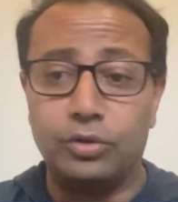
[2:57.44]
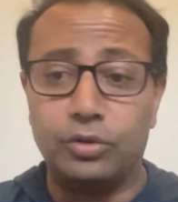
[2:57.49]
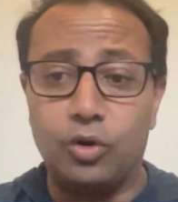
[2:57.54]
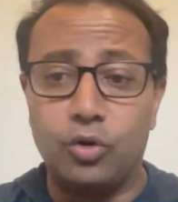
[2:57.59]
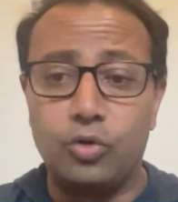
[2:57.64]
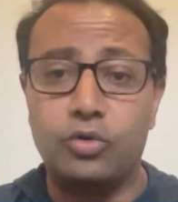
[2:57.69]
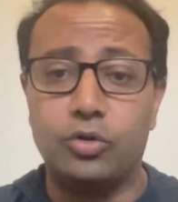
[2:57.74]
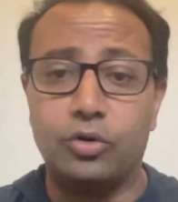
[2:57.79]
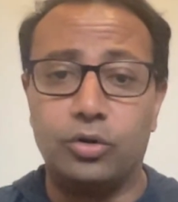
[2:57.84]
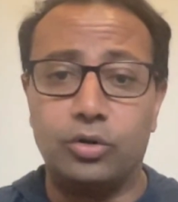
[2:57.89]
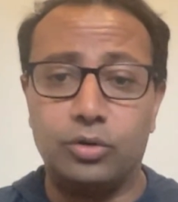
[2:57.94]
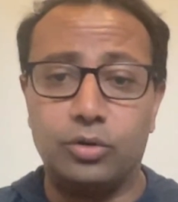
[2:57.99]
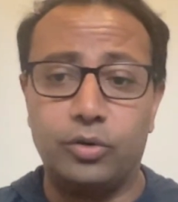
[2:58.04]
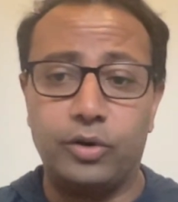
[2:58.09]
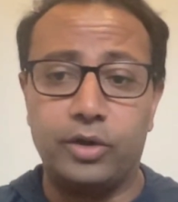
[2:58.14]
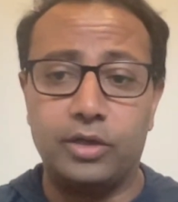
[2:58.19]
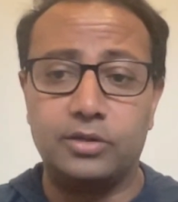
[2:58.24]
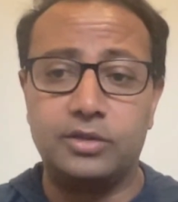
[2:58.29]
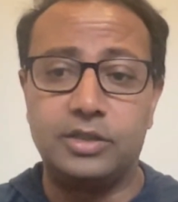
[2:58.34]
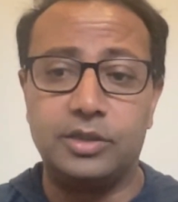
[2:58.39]
local
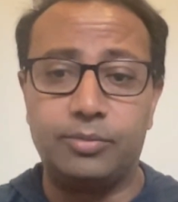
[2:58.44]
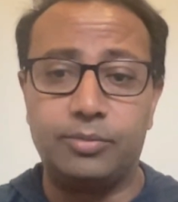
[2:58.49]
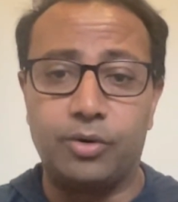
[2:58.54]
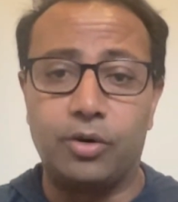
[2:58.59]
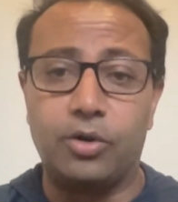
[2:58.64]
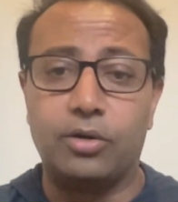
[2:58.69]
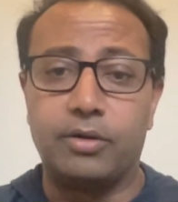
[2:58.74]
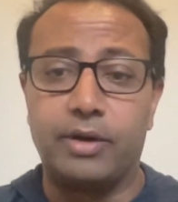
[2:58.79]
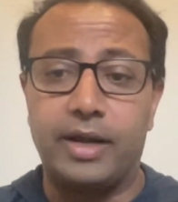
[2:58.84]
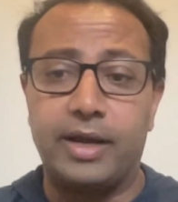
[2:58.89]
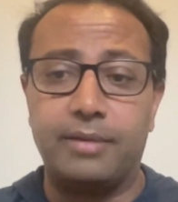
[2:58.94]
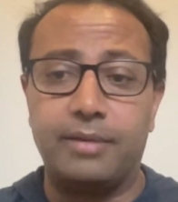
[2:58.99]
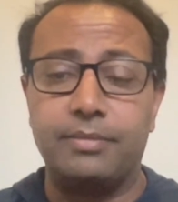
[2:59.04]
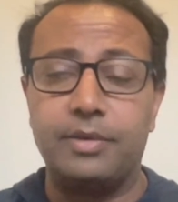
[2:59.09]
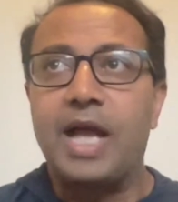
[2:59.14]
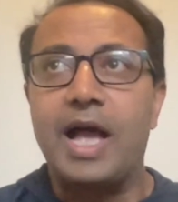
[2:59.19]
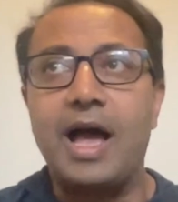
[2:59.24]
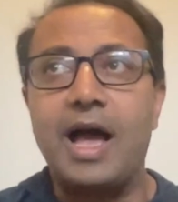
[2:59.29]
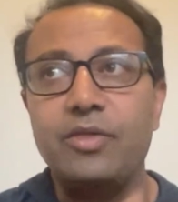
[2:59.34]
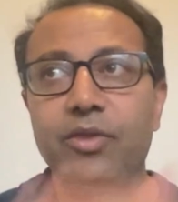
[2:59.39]
loyalty program,
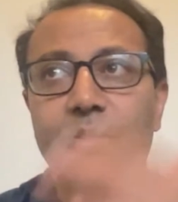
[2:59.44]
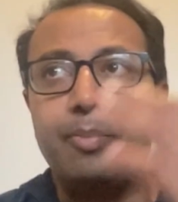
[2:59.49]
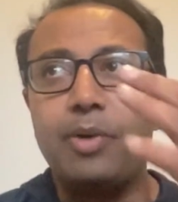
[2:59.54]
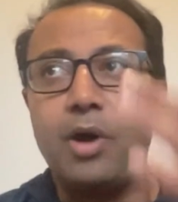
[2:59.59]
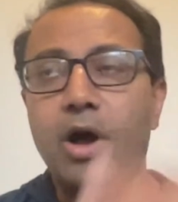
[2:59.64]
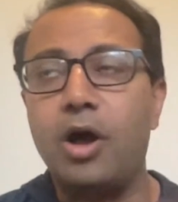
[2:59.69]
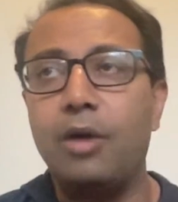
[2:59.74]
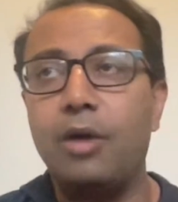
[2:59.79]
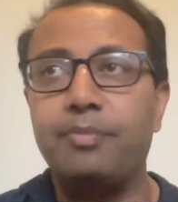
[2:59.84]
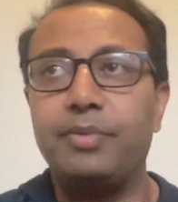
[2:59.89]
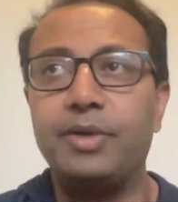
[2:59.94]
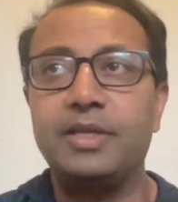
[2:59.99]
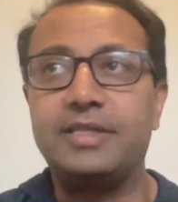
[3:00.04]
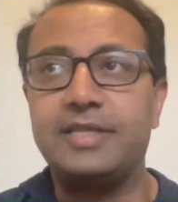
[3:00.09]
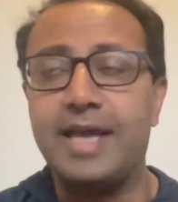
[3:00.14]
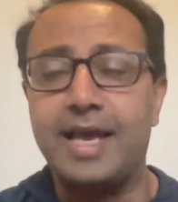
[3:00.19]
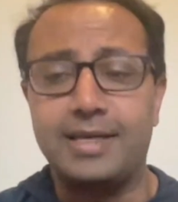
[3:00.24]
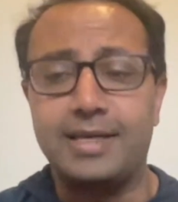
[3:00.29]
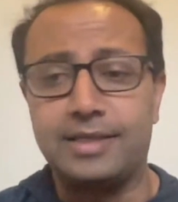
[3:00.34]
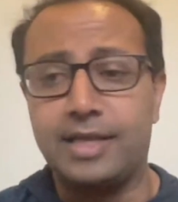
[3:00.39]
on the pump, it
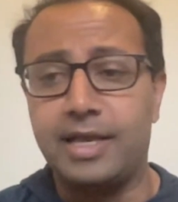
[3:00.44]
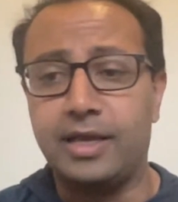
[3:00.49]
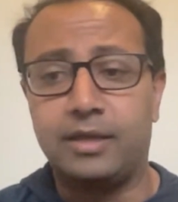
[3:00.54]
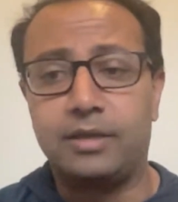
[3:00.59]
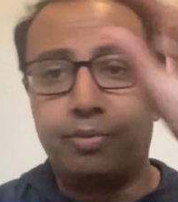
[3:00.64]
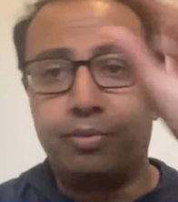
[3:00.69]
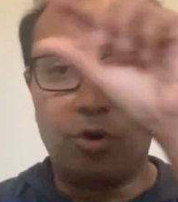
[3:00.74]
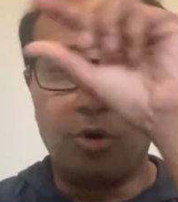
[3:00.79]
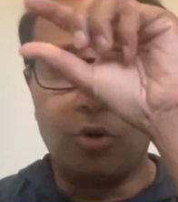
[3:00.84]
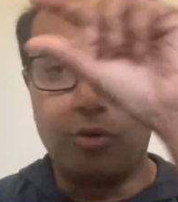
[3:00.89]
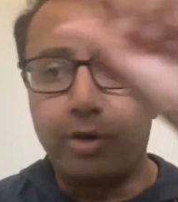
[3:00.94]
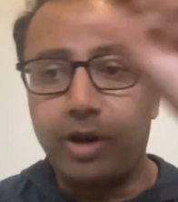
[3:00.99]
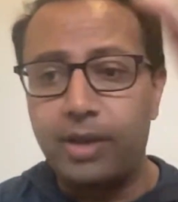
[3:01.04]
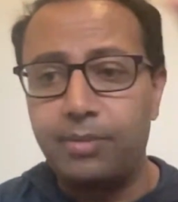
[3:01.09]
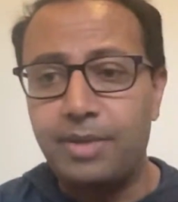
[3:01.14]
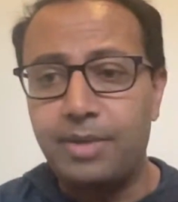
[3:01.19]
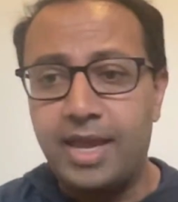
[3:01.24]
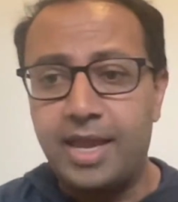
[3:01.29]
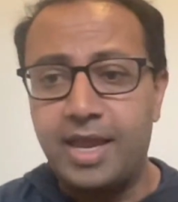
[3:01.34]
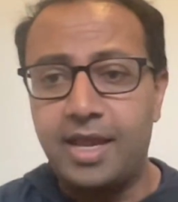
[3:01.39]
says like
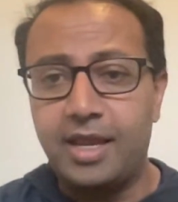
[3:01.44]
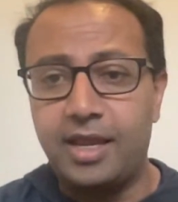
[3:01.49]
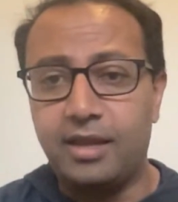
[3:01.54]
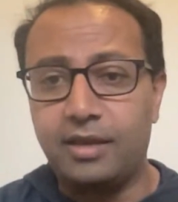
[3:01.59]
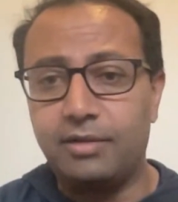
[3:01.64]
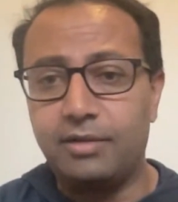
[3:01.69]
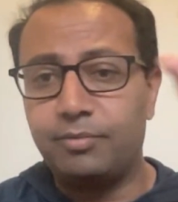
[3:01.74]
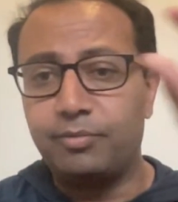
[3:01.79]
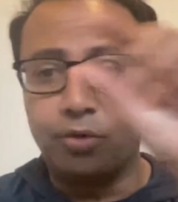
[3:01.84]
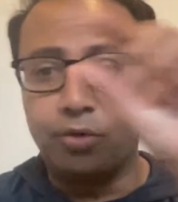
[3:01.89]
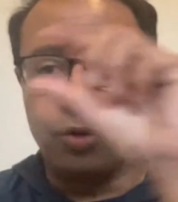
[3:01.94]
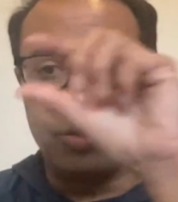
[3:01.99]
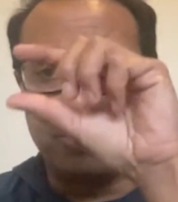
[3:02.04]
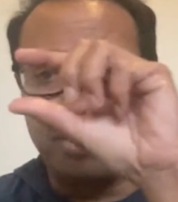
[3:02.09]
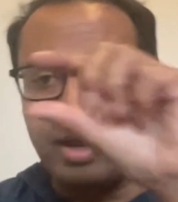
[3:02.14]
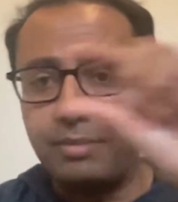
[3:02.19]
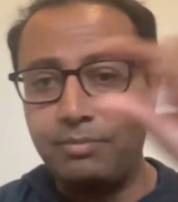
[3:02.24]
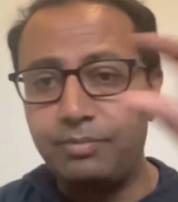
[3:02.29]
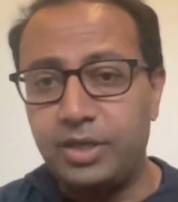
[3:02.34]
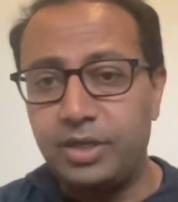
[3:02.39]
program A,
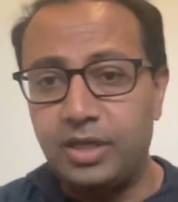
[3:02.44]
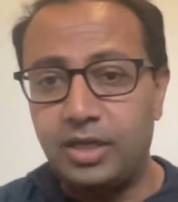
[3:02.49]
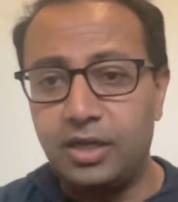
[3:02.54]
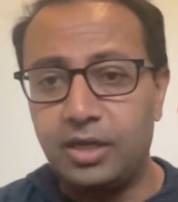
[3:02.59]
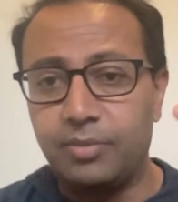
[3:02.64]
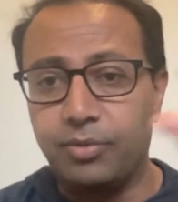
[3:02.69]
program B,